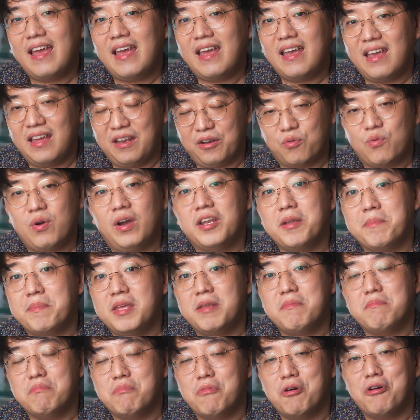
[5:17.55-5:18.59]
and quite a
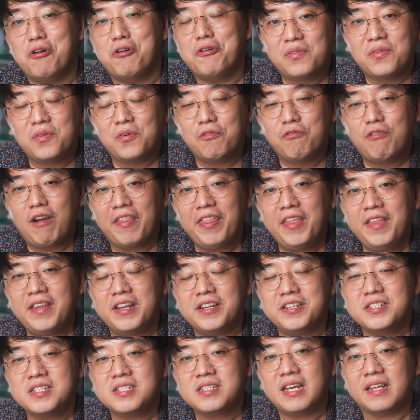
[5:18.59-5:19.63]
bit more. So rather
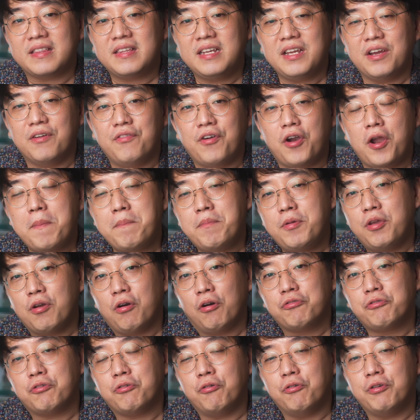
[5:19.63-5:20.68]
than just getting a very
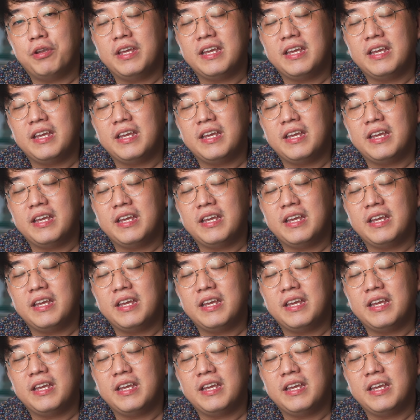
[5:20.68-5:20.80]
pure tone,